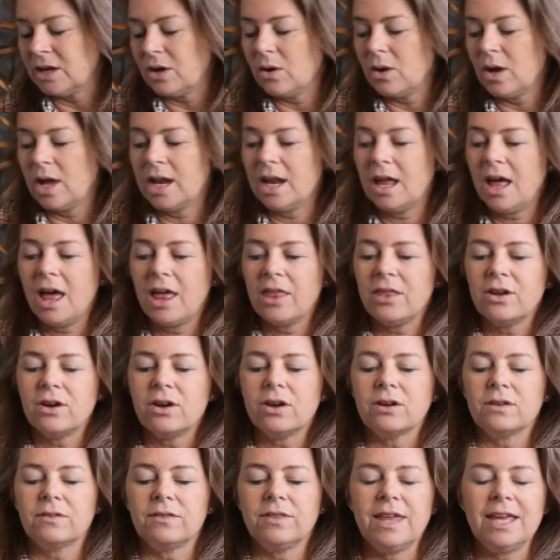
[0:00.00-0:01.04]
And
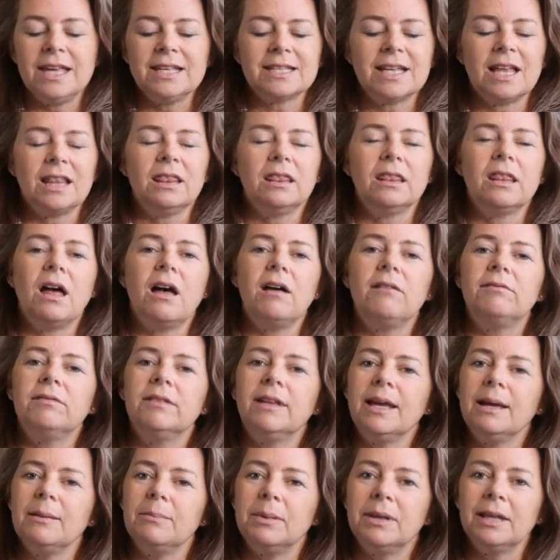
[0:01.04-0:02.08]
other things, I love
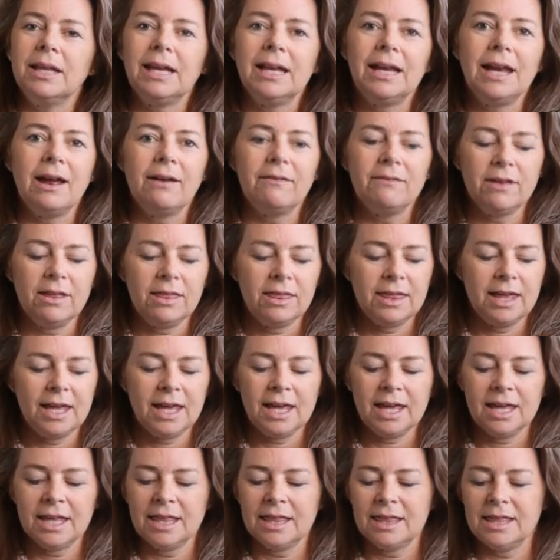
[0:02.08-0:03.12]
labeling everything.